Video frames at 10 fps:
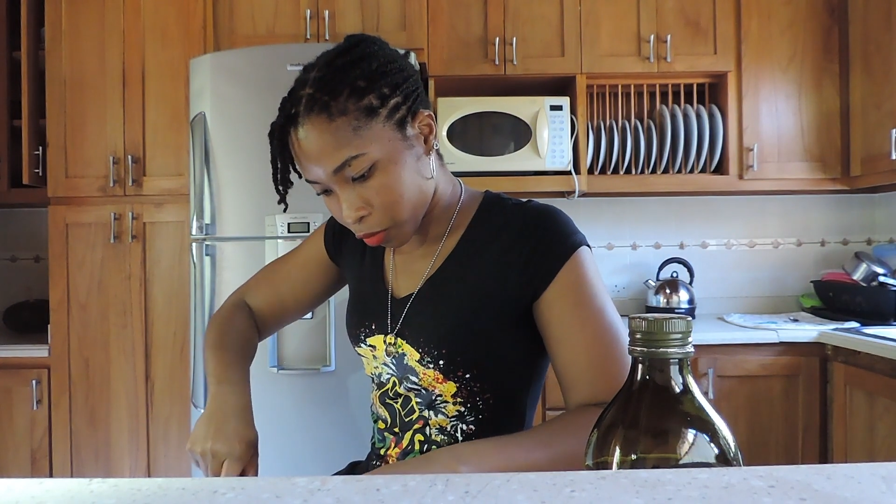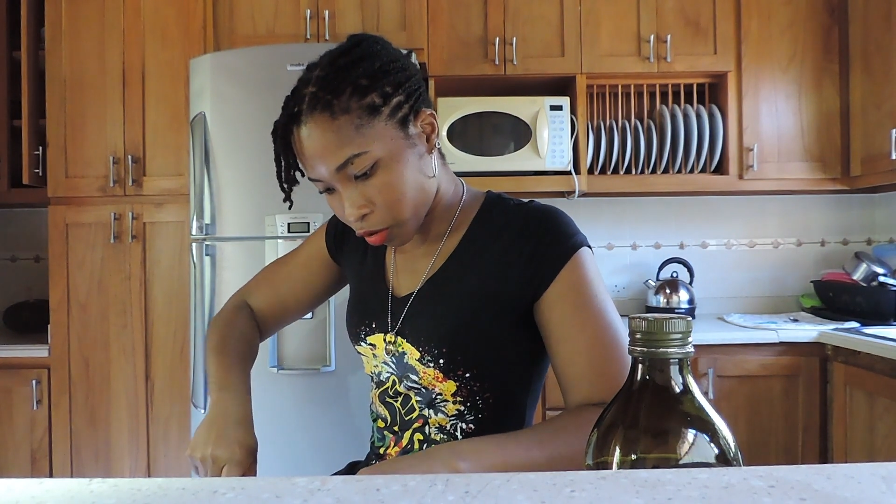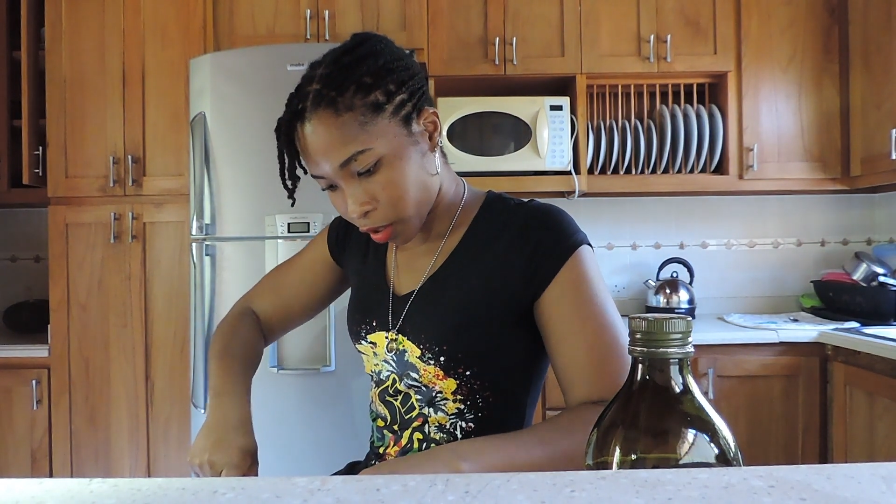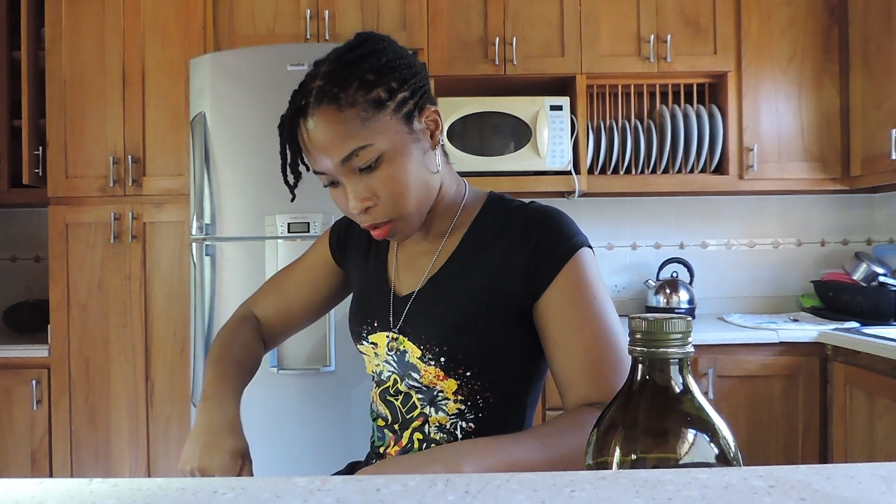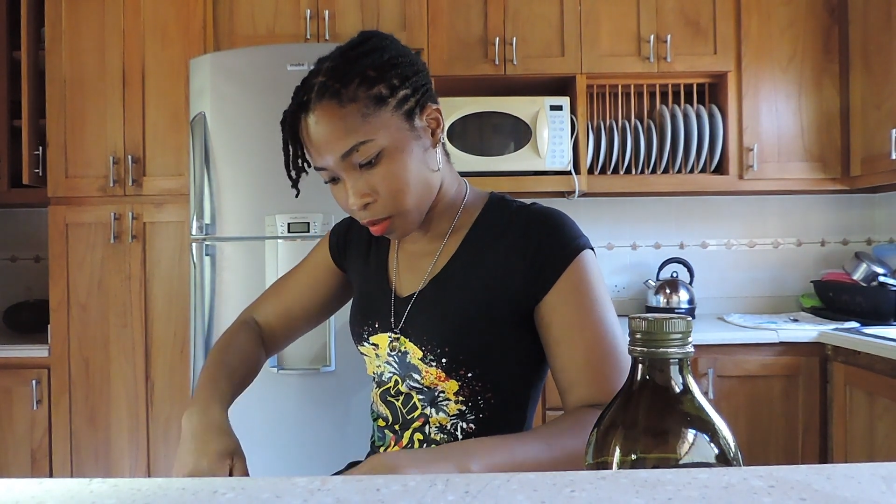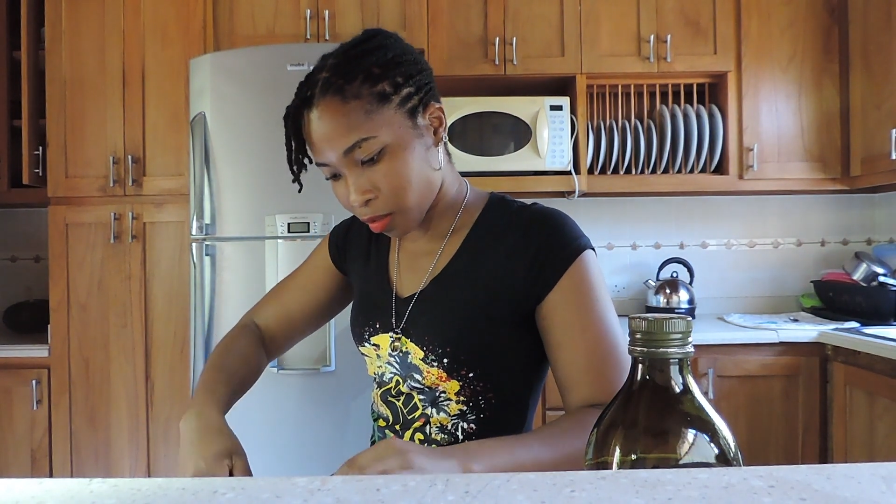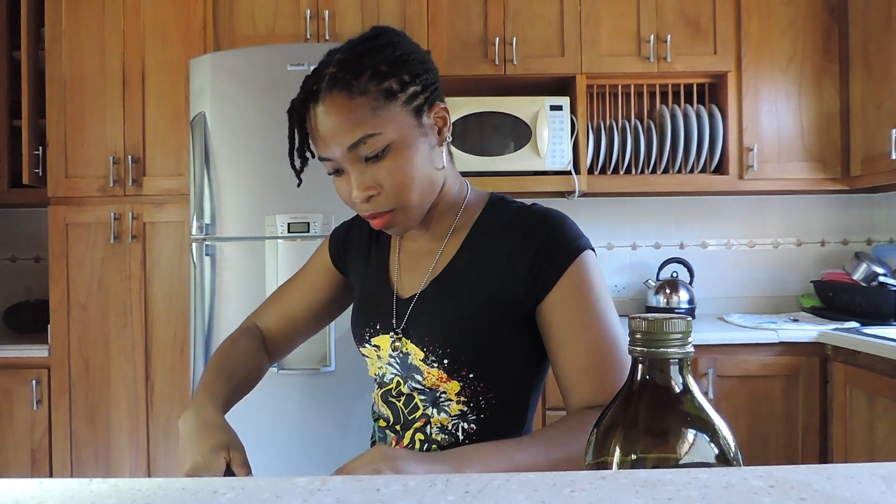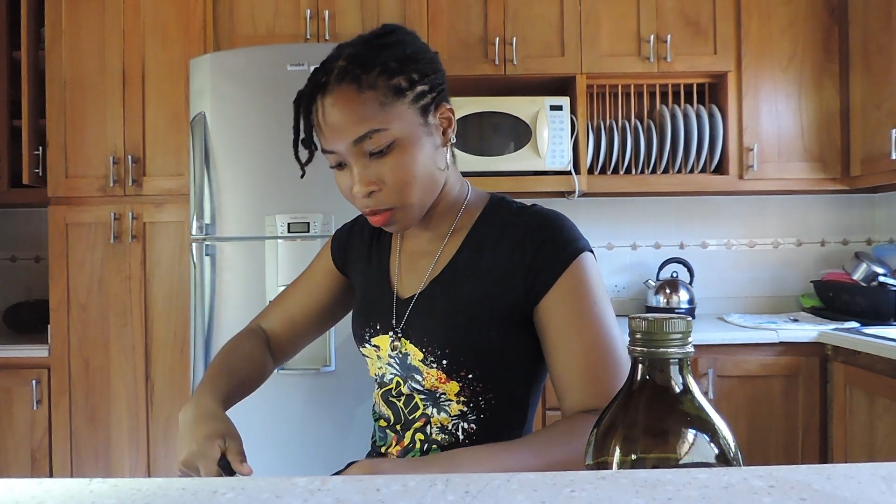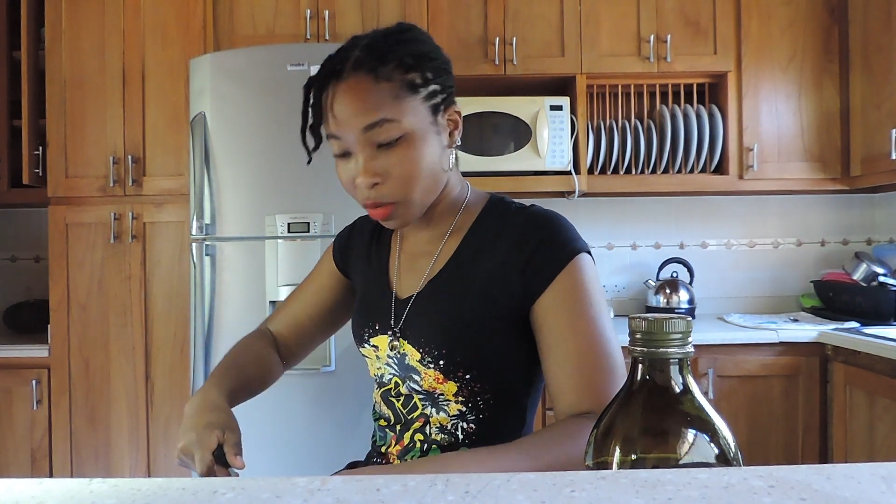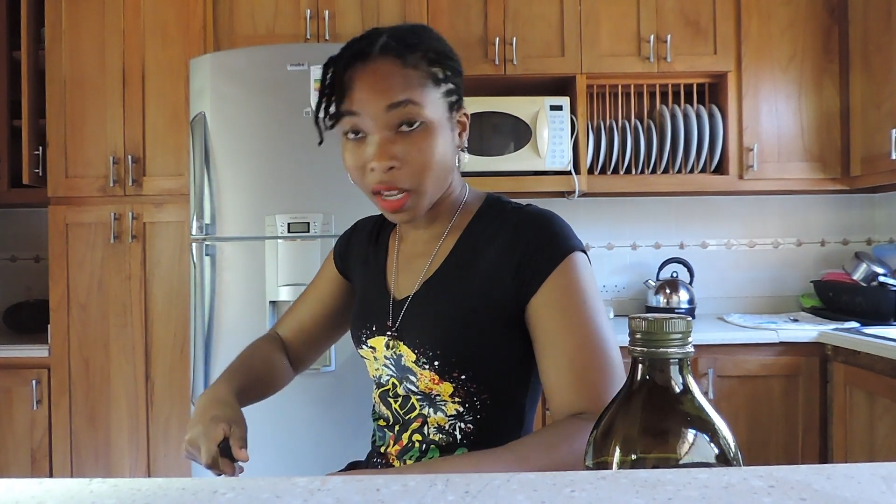Trying to,
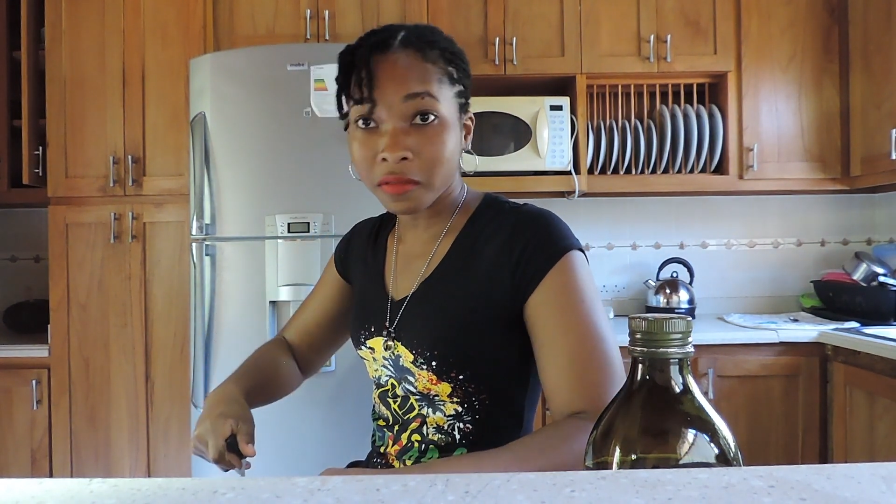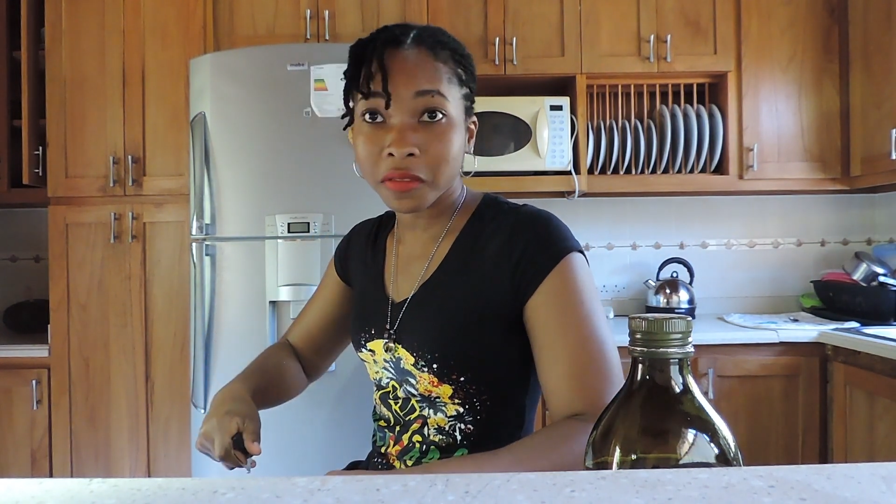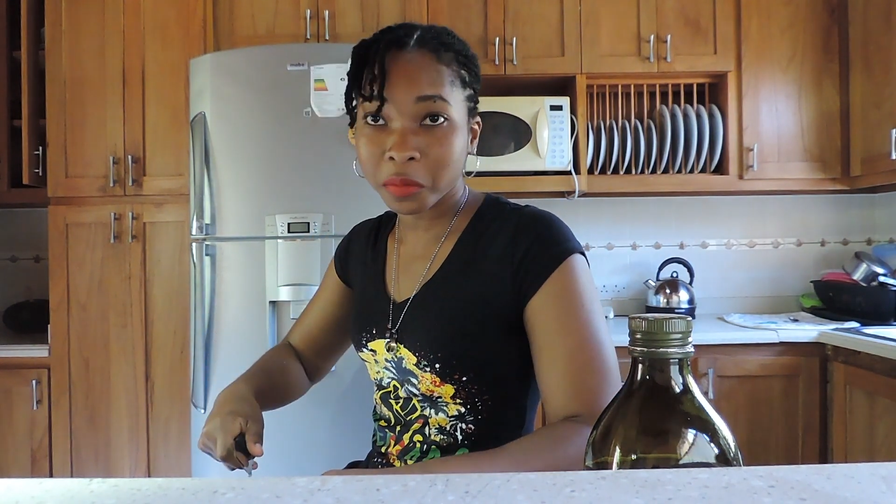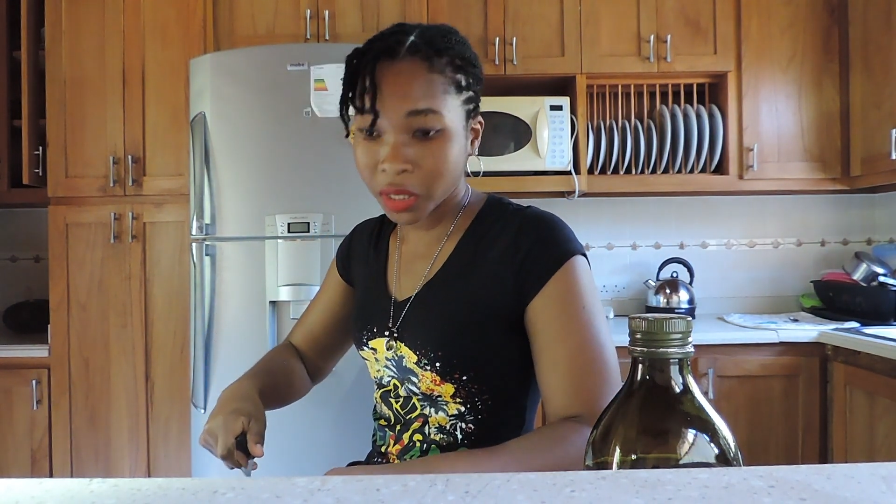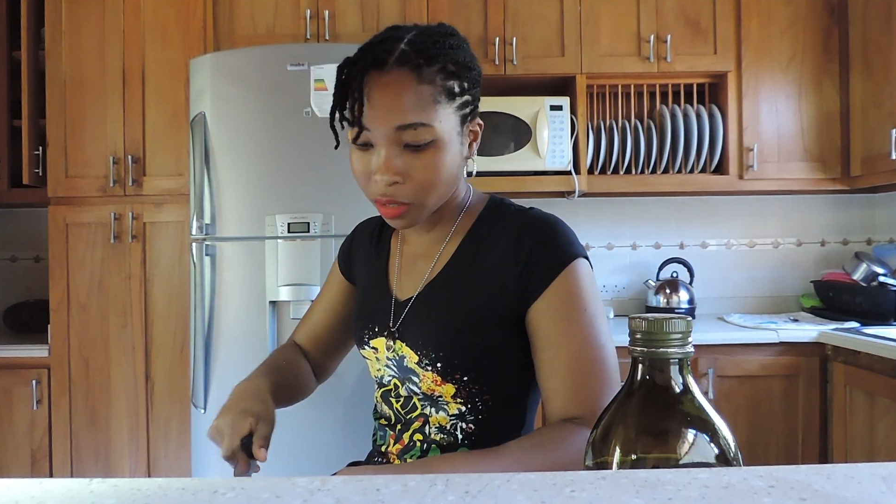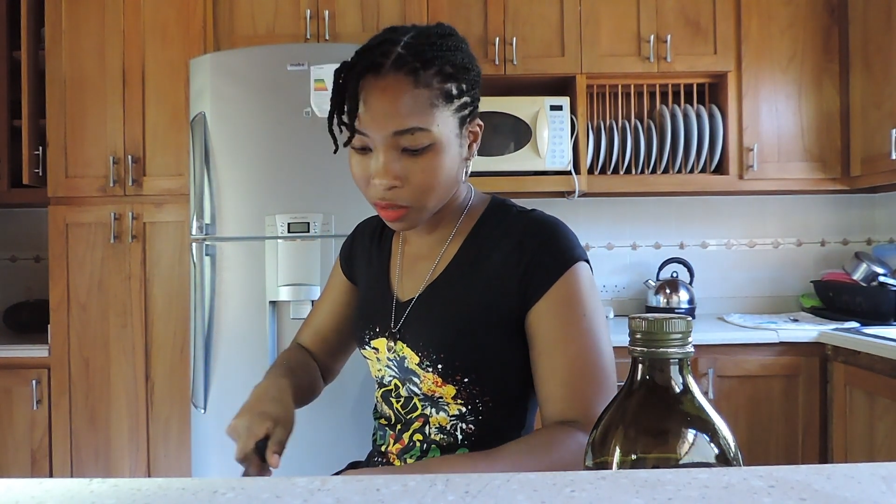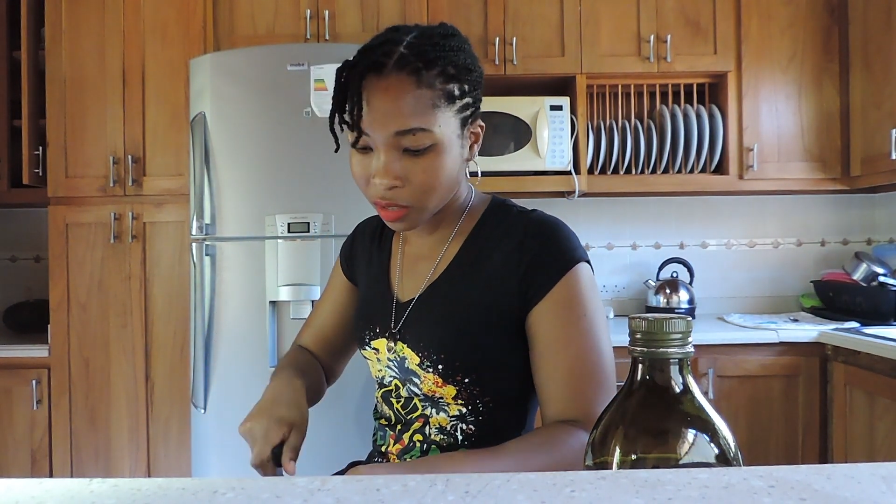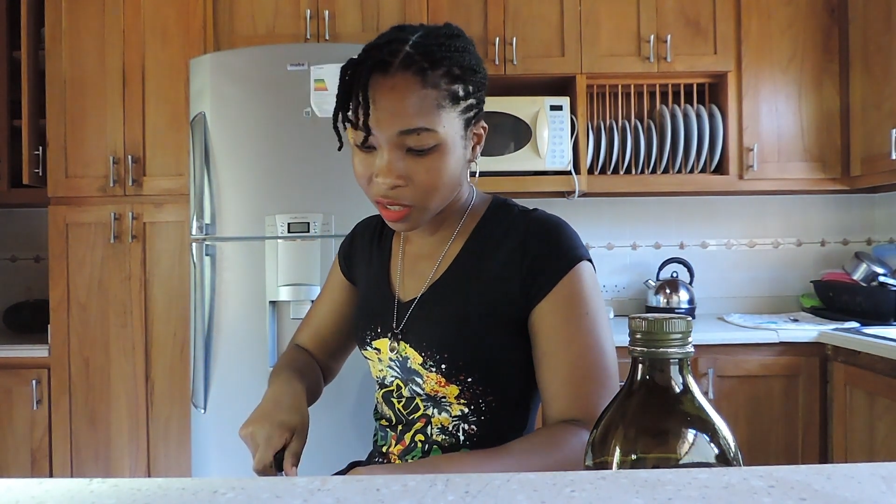don't laugh at me,